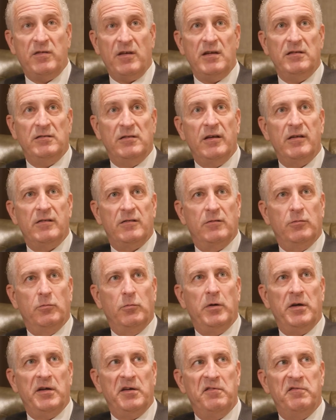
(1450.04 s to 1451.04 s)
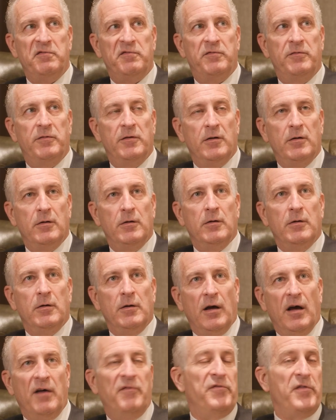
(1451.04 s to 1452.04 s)
I'm saying this with
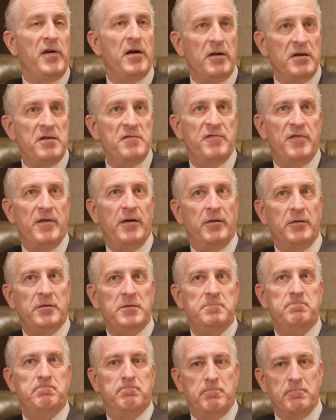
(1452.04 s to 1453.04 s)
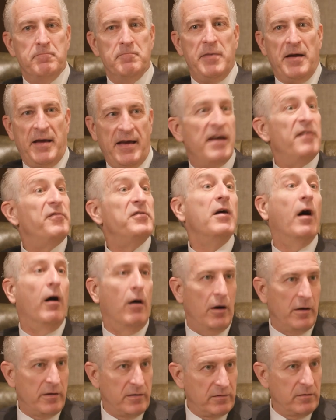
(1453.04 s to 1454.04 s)
a very, very heavy
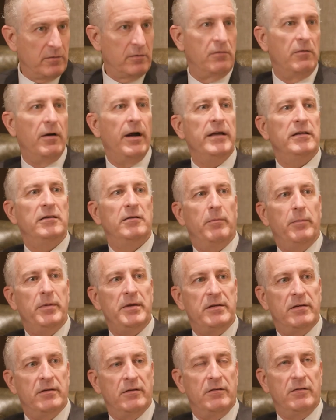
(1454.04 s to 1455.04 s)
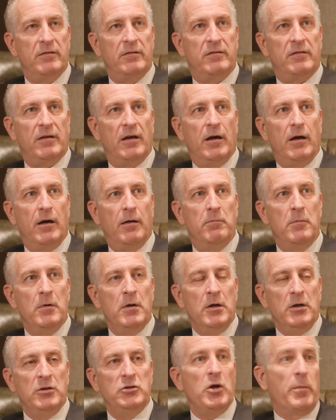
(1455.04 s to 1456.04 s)
heart, right? Because
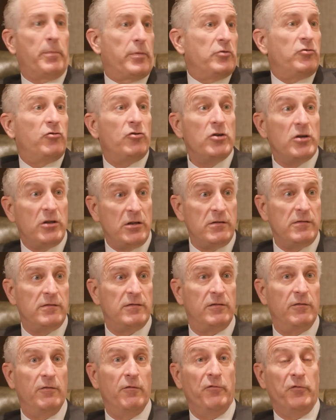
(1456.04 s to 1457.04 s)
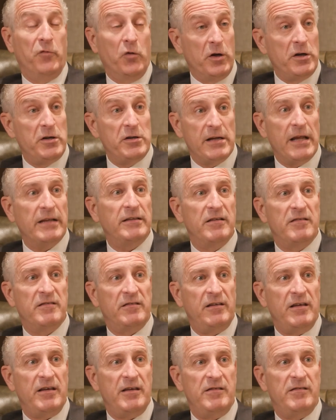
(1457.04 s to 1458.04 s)
the opportunities for the United
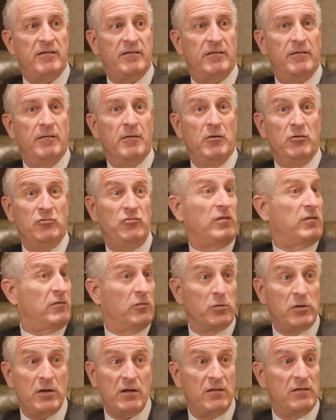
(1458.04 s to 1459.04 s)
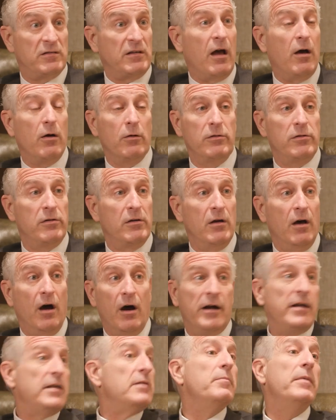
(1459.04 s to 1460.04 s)
States, just looking south, are